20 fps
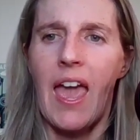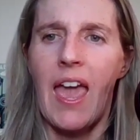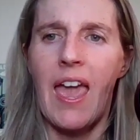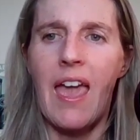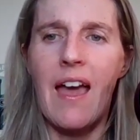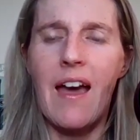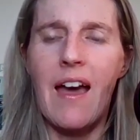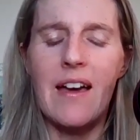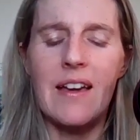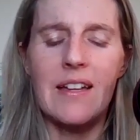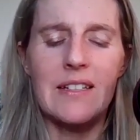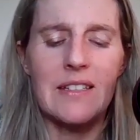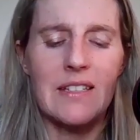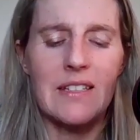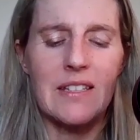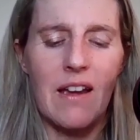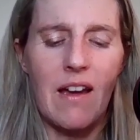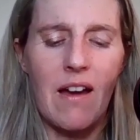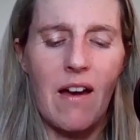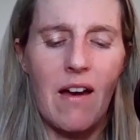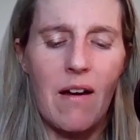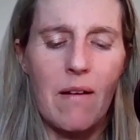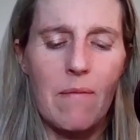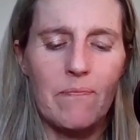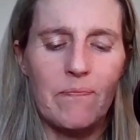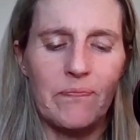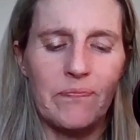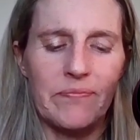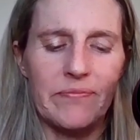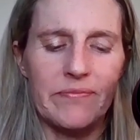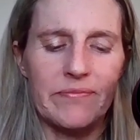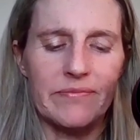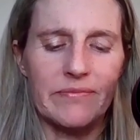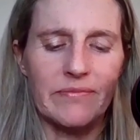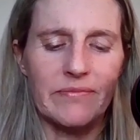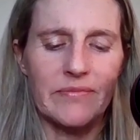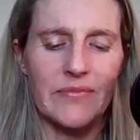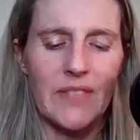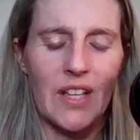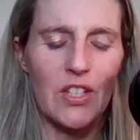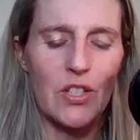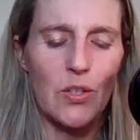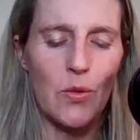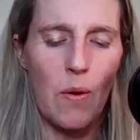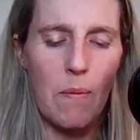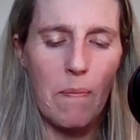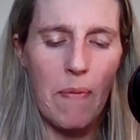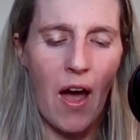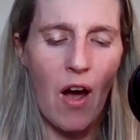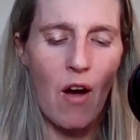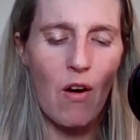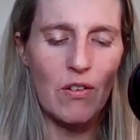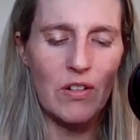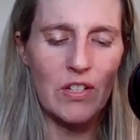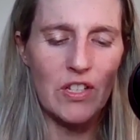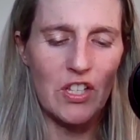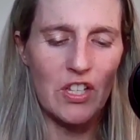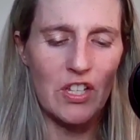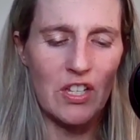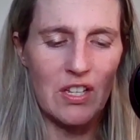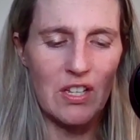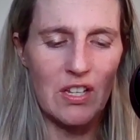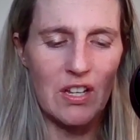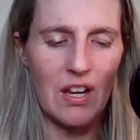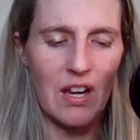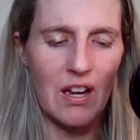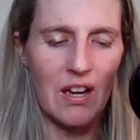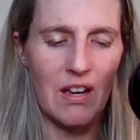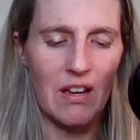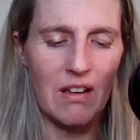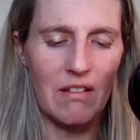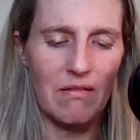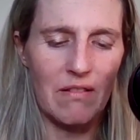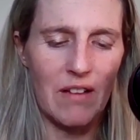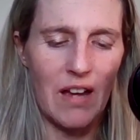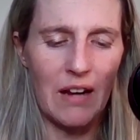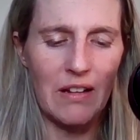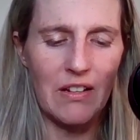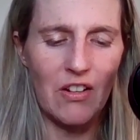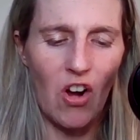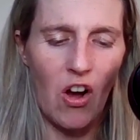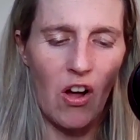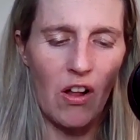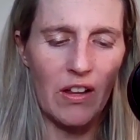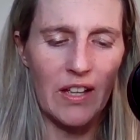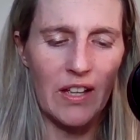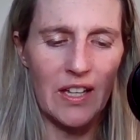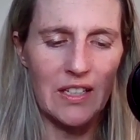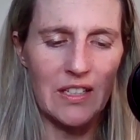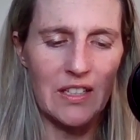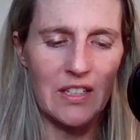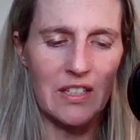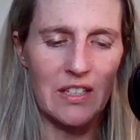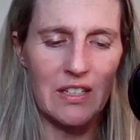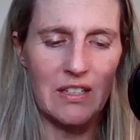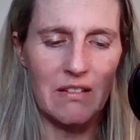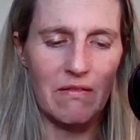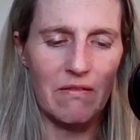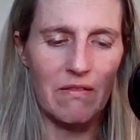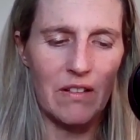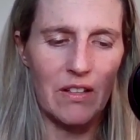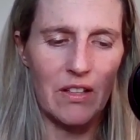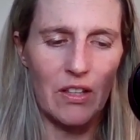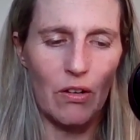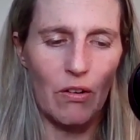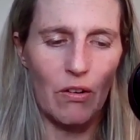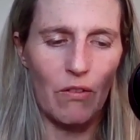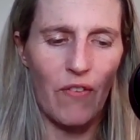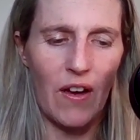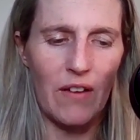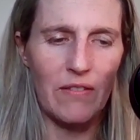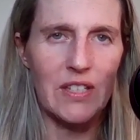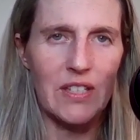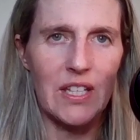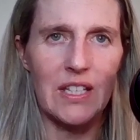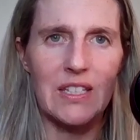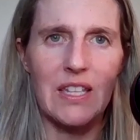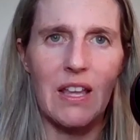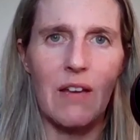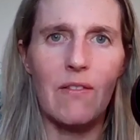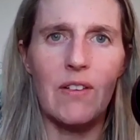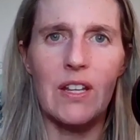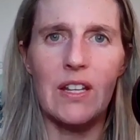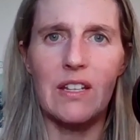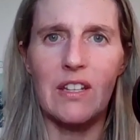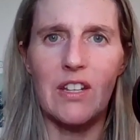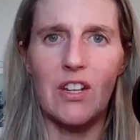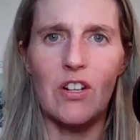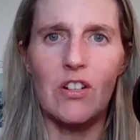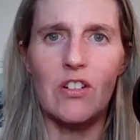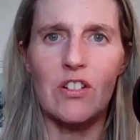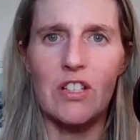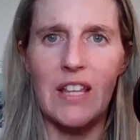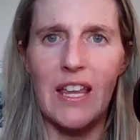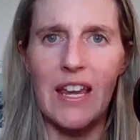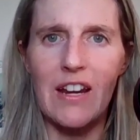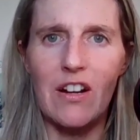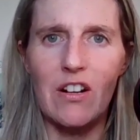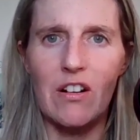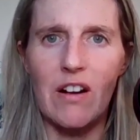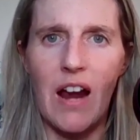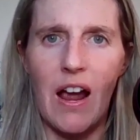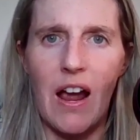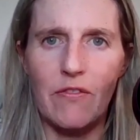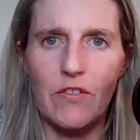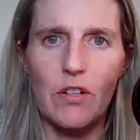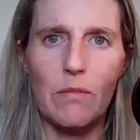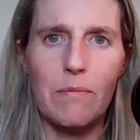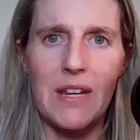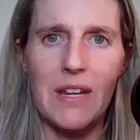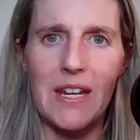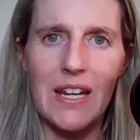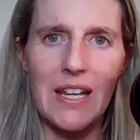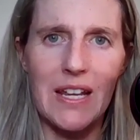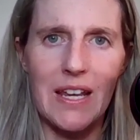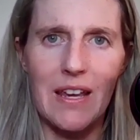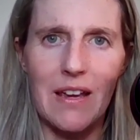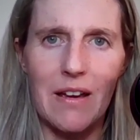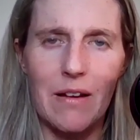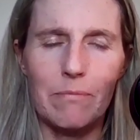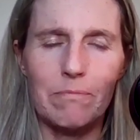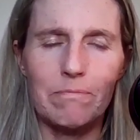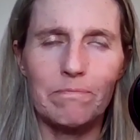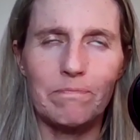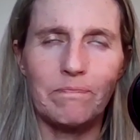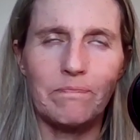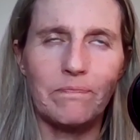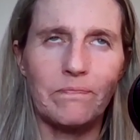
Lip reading: And so about, I call it, 5, 6, 7 years later after meeting him,